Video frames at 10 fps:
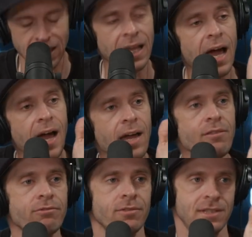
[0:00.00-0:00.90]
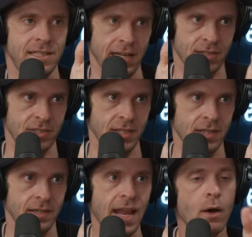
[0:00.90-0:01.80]
Clive
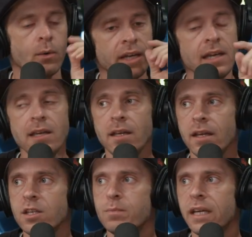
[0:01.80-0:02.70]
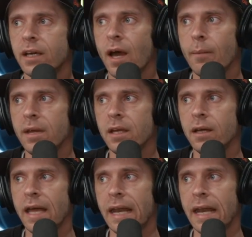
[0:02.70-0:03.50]
Dixon. Now he is becoming,